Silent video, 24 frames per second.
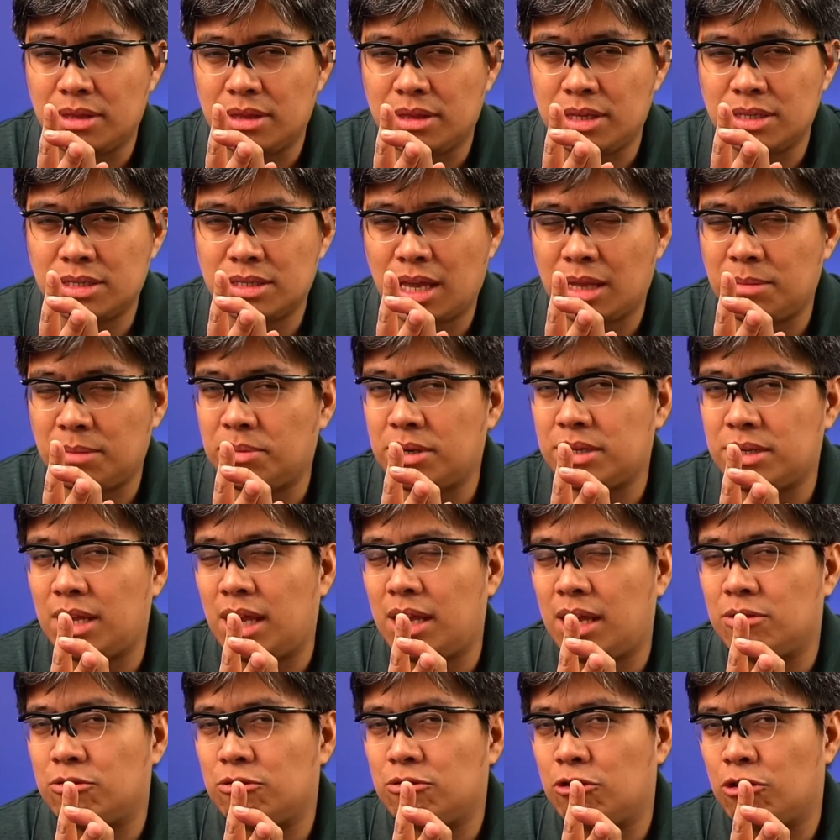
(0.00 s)
This can
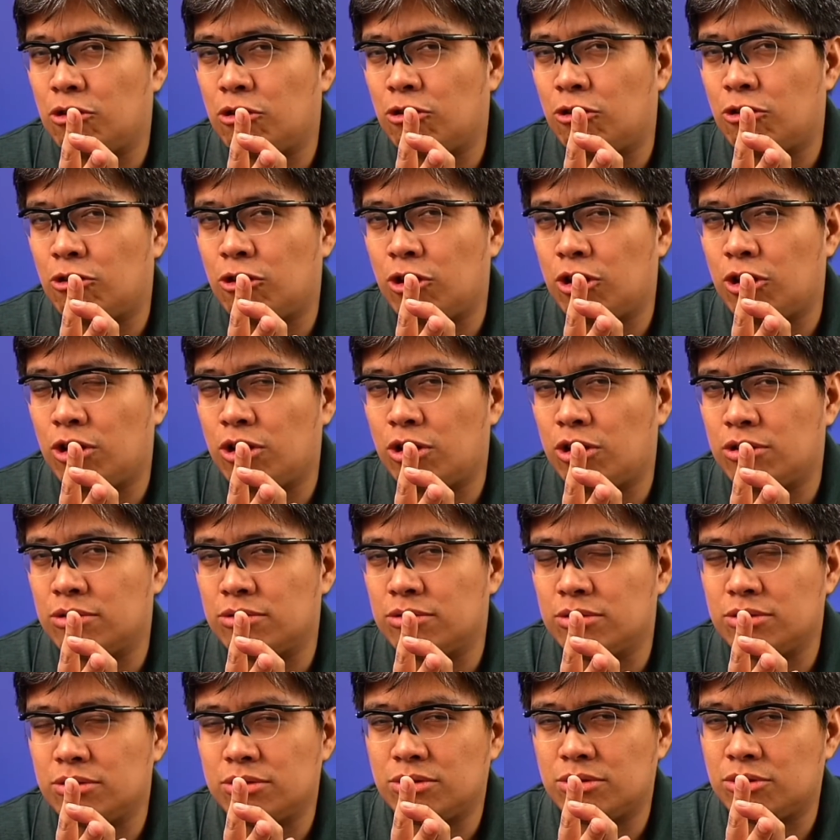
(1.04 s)
pertain to your
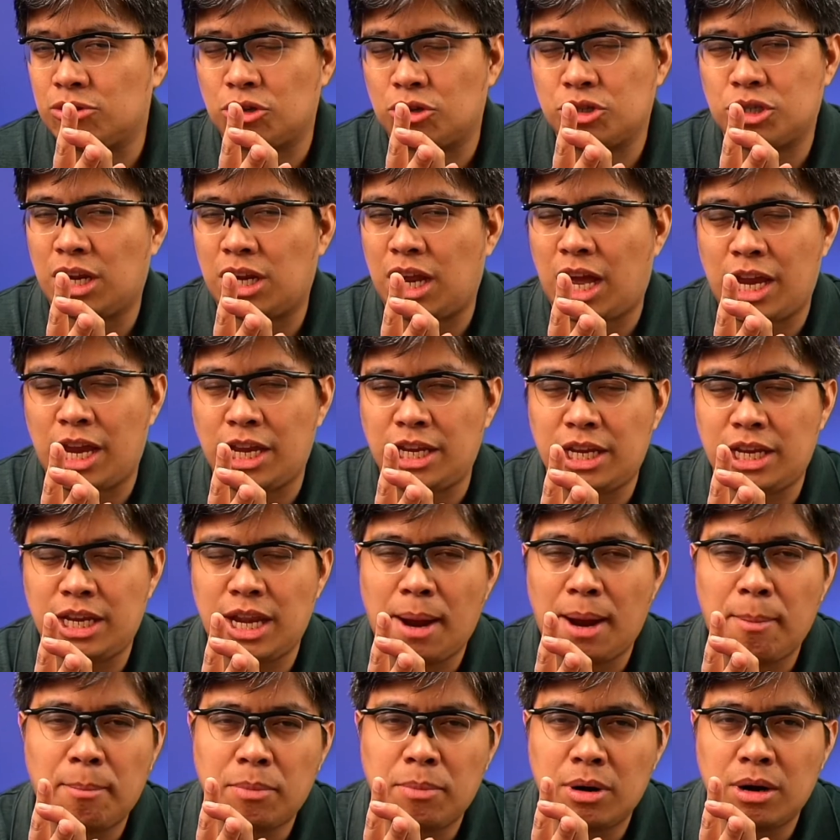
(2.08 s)
social ID
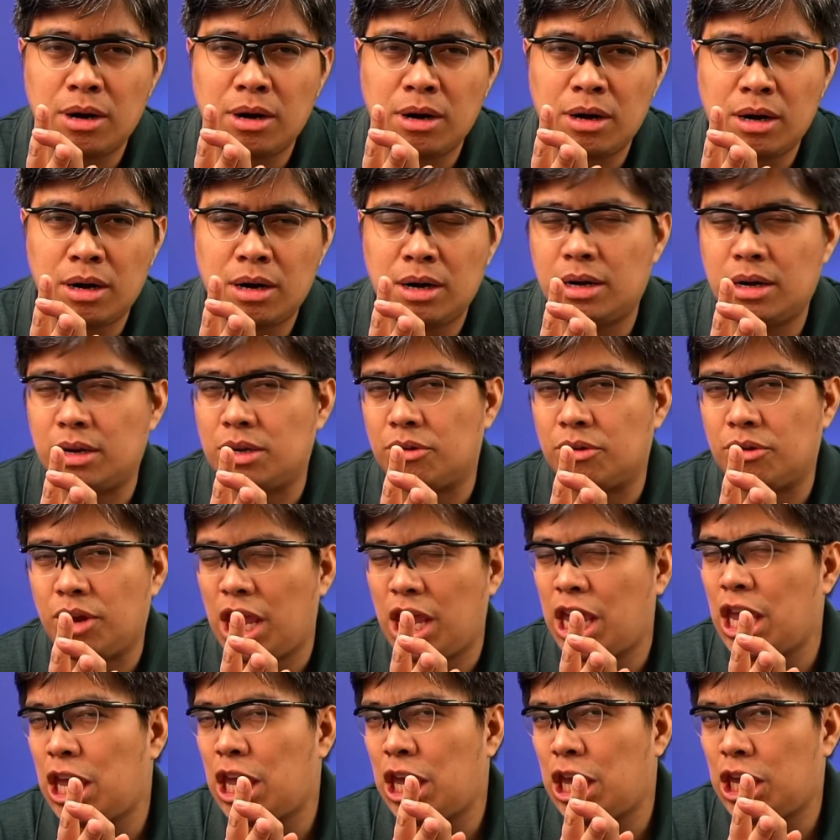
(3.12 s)
number, your
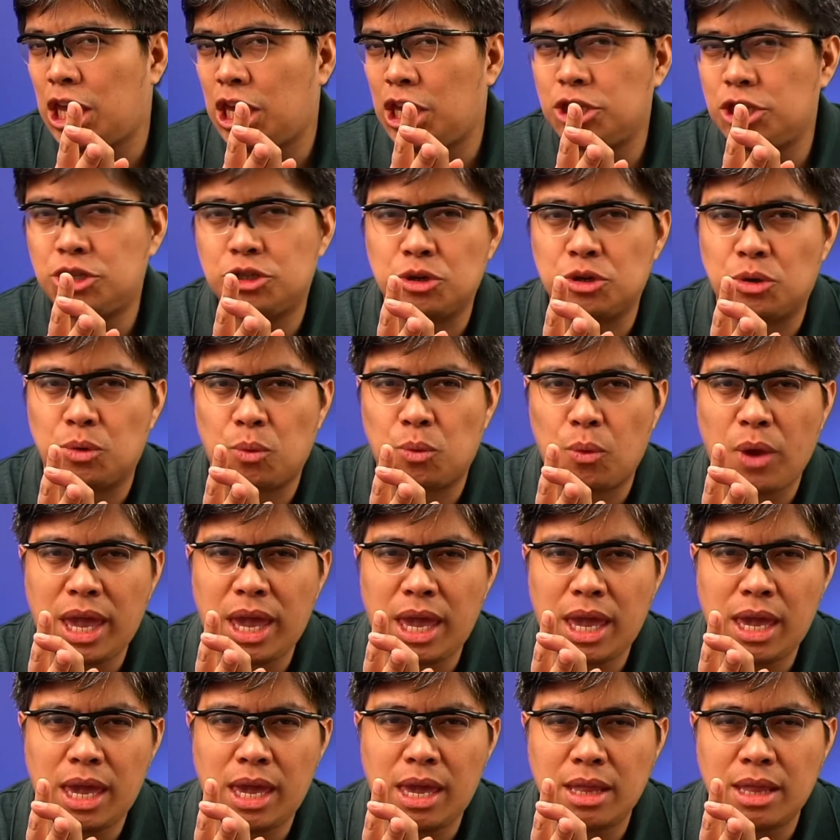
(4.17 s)
age, your
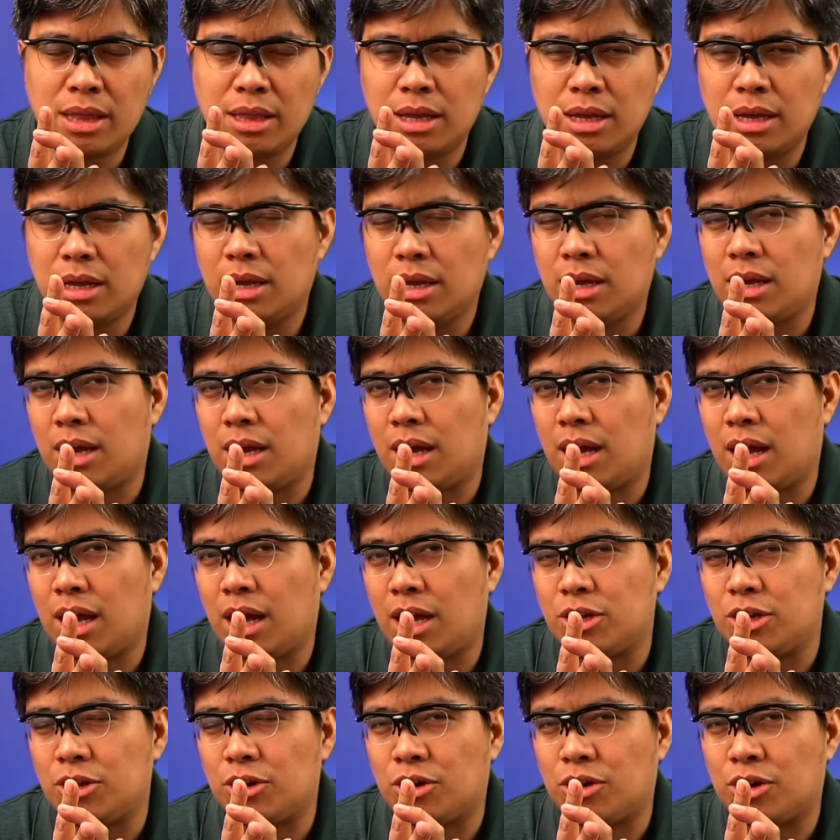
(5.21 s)
weight,
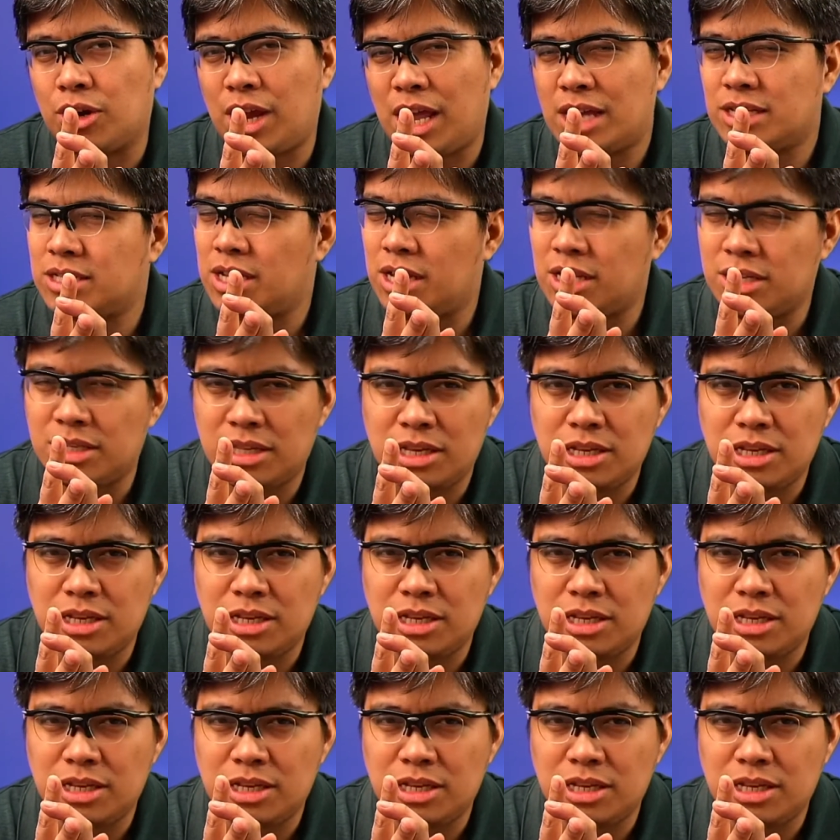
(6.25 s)
your SAT